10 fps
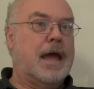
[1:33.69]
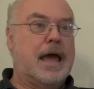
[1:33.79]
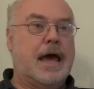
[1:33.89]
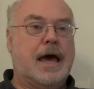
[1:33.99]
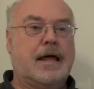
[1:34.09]

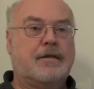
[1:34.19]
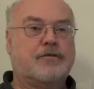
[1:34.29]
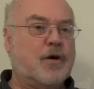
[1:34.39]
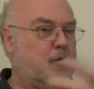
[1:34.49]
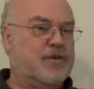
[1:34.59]
And
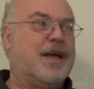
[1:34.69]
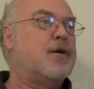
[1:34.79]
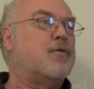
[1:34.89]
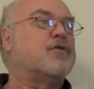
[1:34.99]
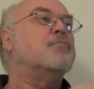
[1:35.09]
so he was
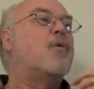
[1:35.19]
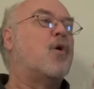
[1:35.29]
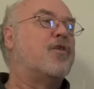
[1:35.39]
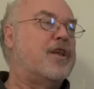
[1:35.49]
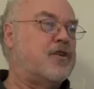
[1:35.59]
he was
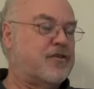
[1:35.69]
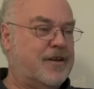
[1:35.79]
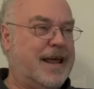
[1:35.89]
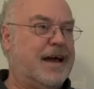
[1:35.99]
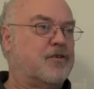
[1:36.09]
more than just
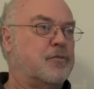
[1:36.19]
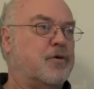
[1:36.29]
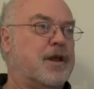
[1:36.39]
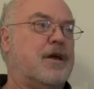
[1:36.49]
an expert.